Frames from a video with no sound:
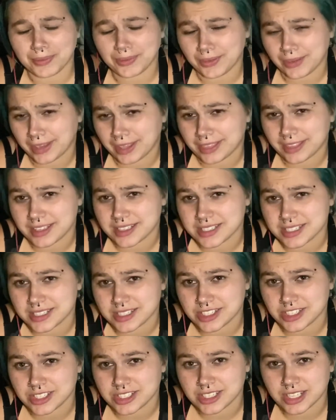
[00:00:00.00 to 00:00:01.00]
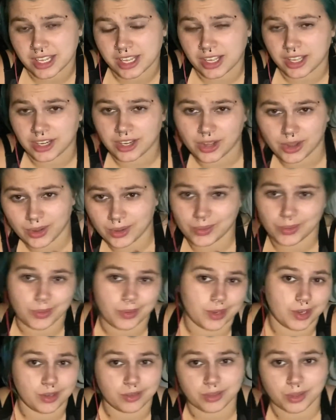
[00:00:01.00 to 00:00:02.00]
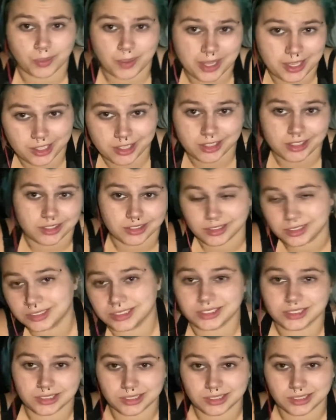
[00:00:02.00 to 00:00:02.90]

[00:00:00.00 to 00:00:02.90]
to look at this as just like an overweight girl,